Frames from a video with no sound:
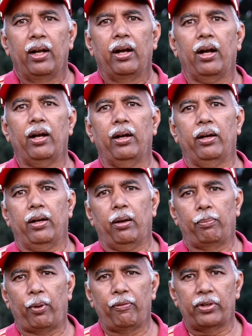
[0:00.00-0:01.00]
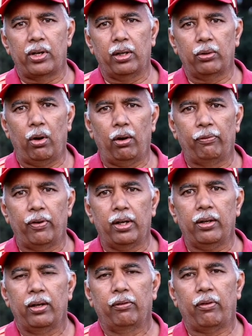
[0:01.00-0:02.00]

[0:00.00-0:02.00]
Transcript: a professional golfer